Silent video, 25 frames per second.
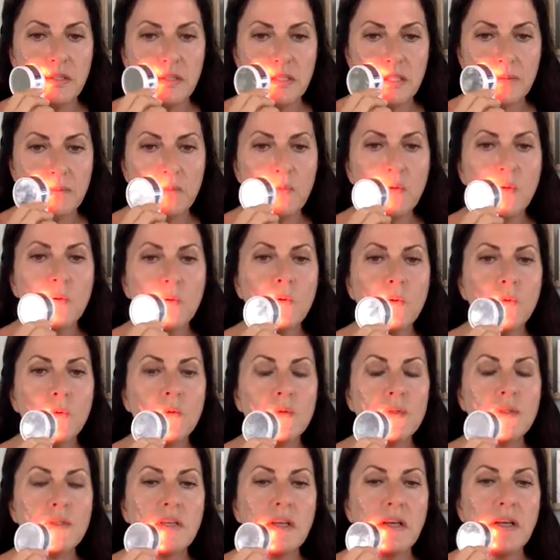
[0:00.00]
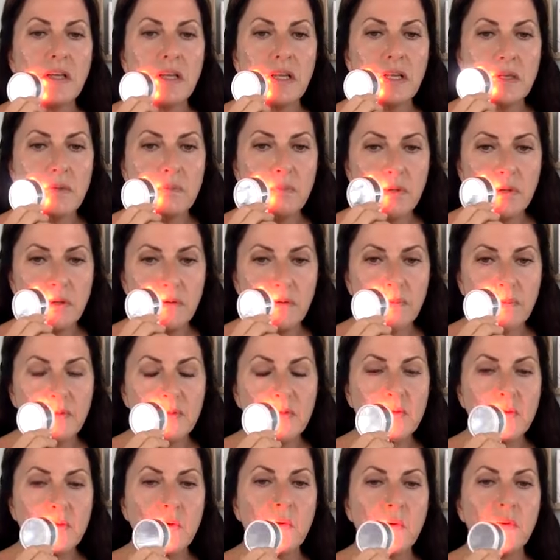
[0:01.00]
small circular
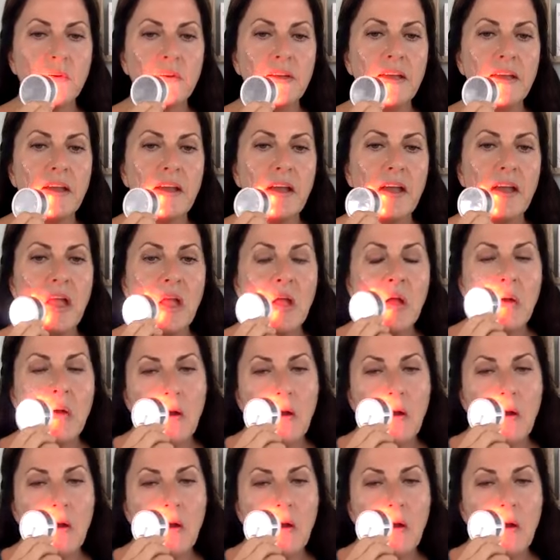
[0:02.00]
movements on here.